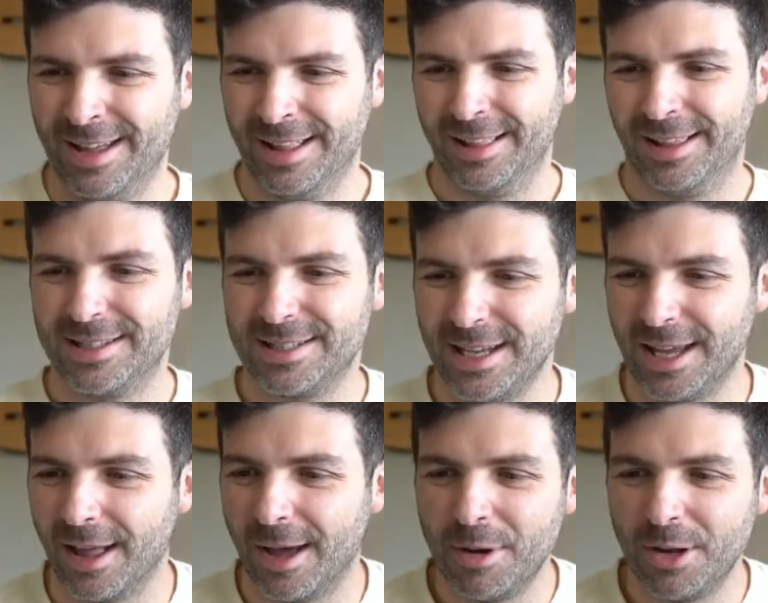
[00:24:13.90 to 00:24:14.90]
Let's see,
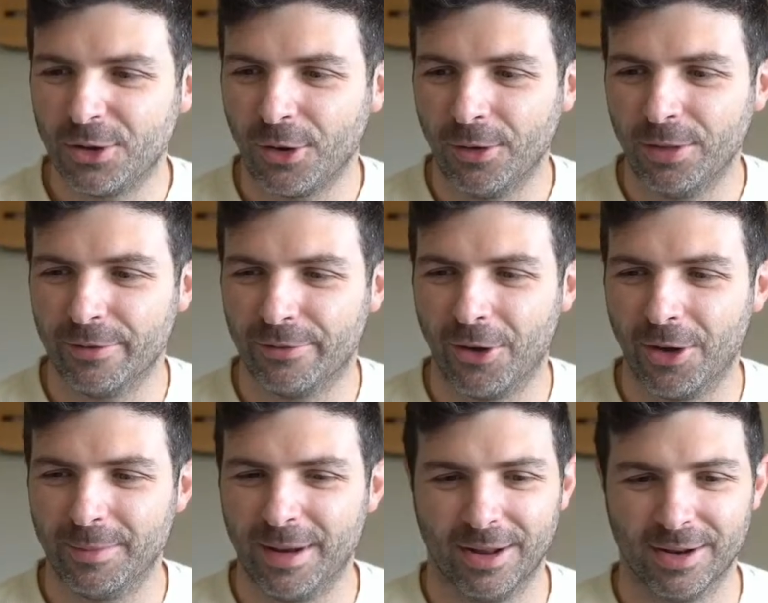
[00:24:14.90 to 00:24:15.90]
I'm gonna turn the volume
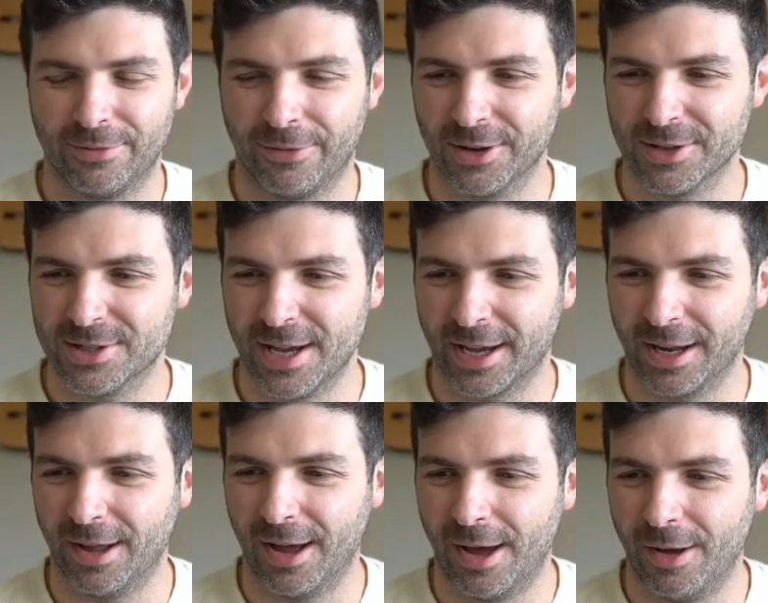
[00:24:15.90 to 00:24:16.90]
down for a second
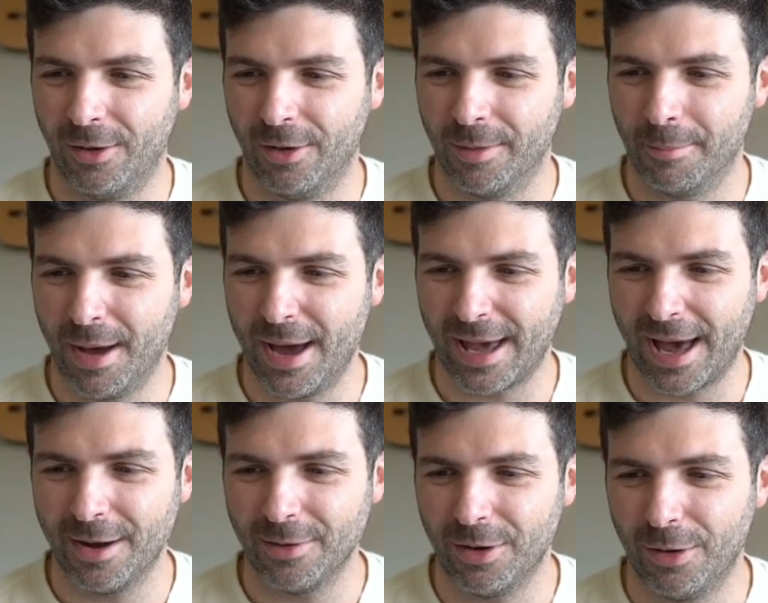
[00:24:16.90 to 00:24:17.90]
on the mic. I
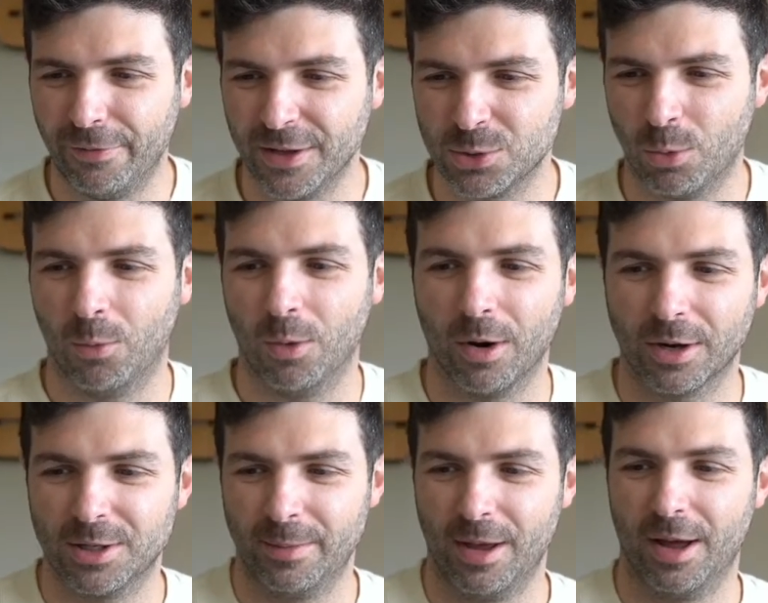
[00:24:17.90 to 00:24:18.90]
don't know if this will work,
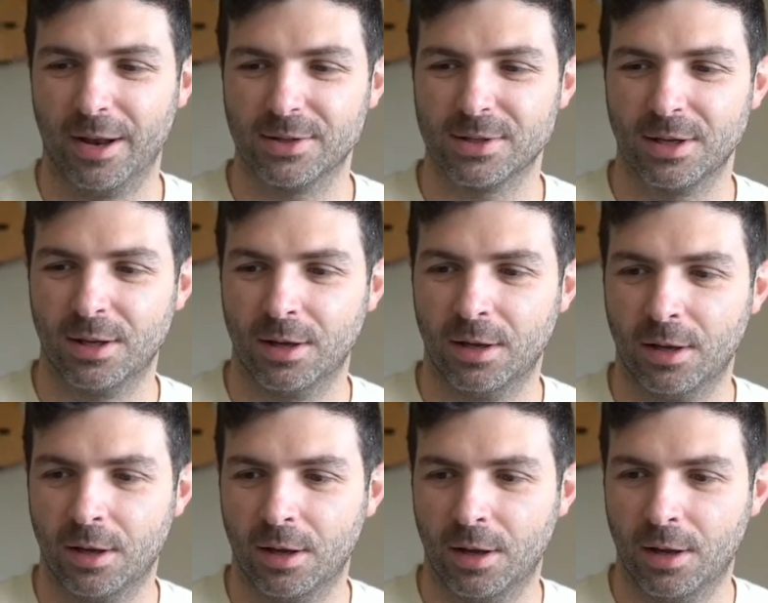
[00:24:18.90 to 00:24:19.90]
to be honest.
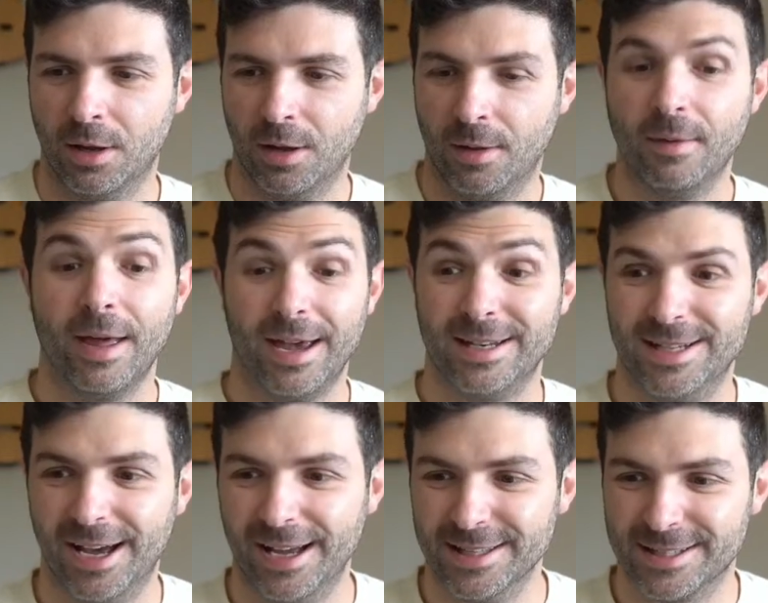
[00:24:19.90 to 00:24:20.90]
It
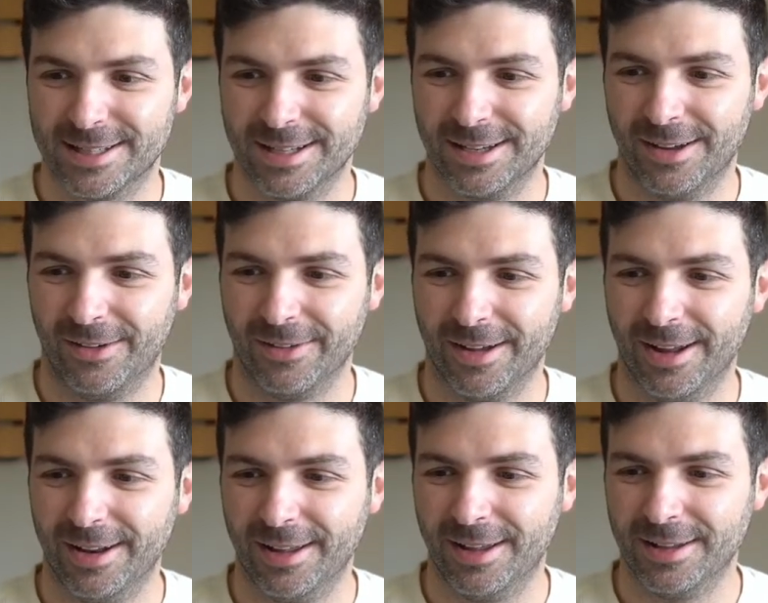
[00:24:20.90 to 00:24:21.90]
does. Hold on.
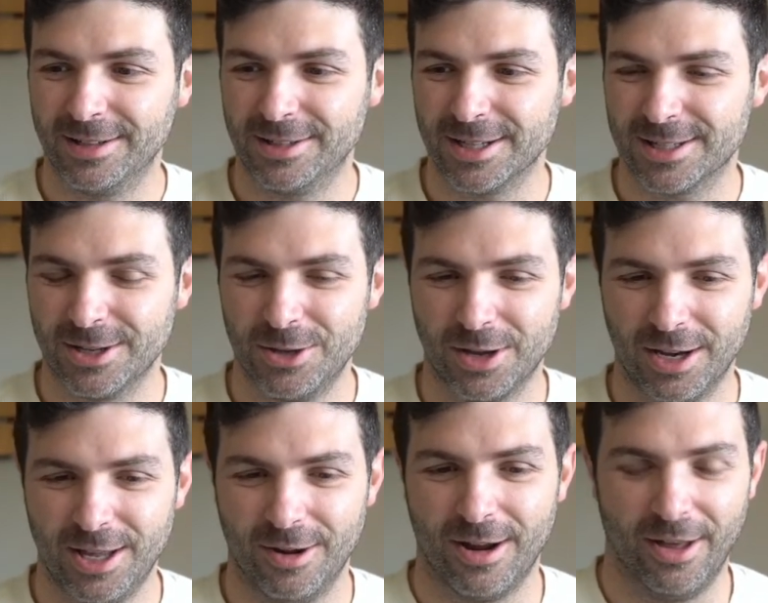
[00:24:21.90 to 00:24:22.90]
Just so you can
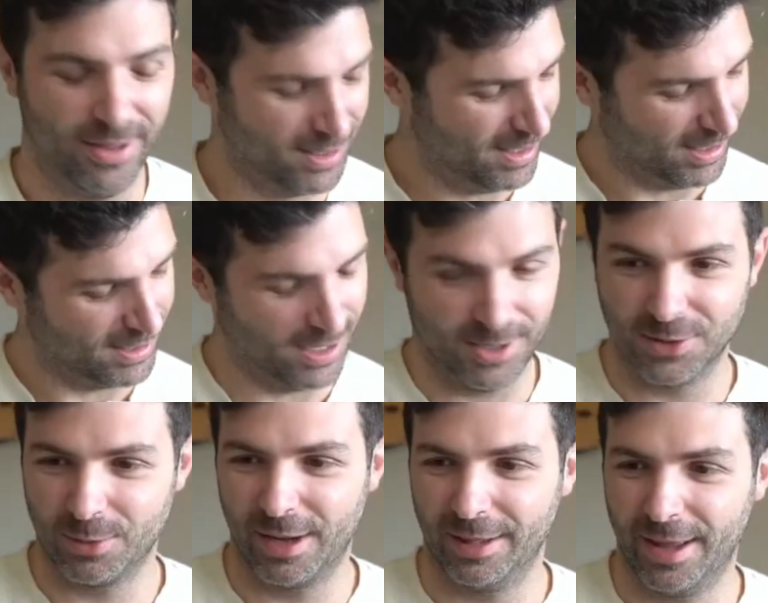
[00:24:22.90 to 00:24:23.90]
hear how this thing sounds
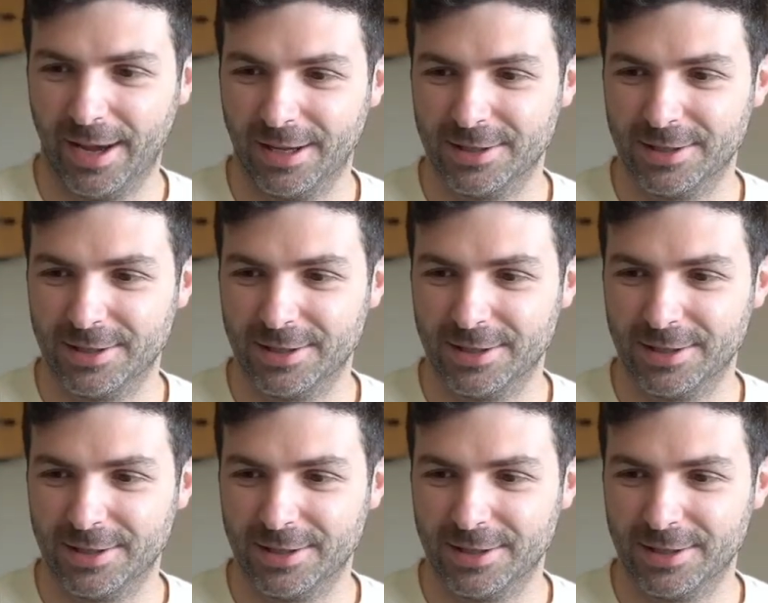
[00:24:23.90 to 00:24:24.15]
when I lay into